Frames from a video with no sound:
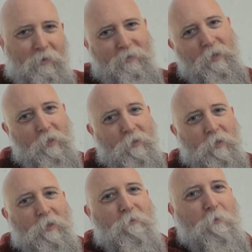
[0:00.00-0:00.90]
And the other
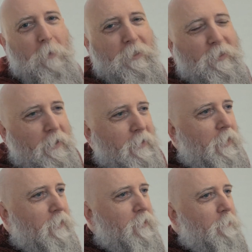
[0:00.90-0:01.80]
thing for Monday, I need to
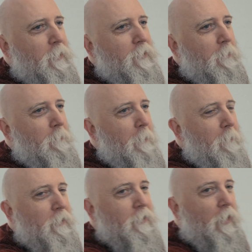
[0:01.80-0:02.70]
get some of this done by
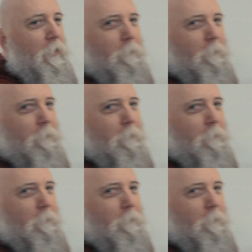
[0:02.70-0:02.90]
Monday and a